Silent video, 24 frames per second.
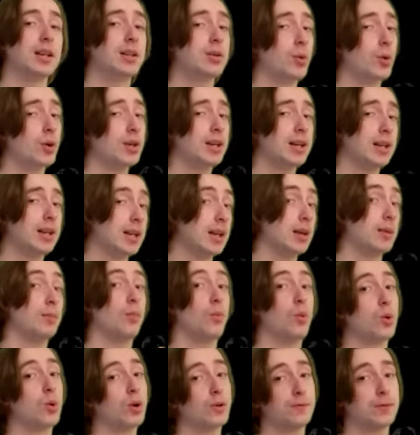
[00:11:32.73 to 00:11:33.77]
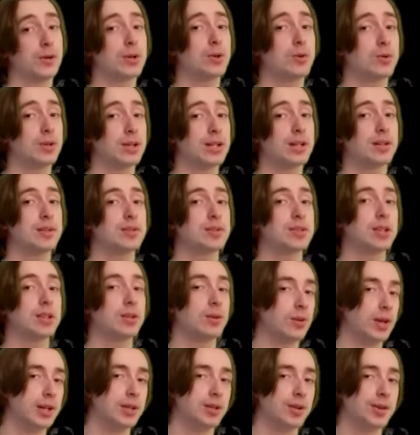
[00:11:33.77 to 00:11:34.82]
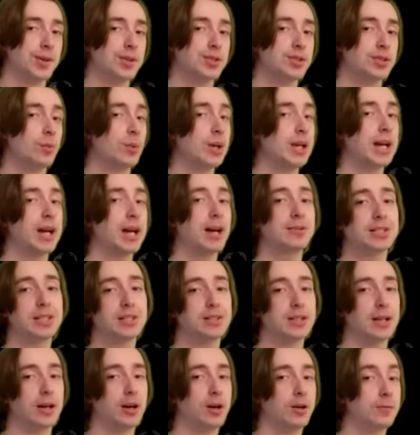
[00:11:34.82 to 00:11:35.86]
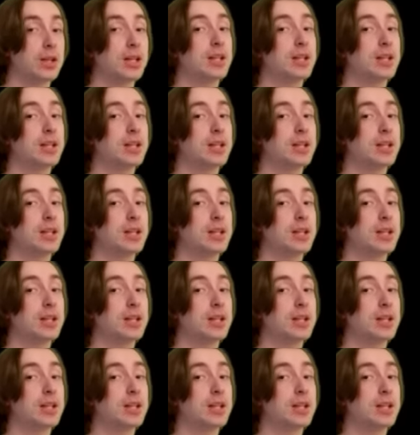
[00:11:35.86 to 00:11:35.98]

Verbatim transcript: In order to get more photorealistic renders, we have to delve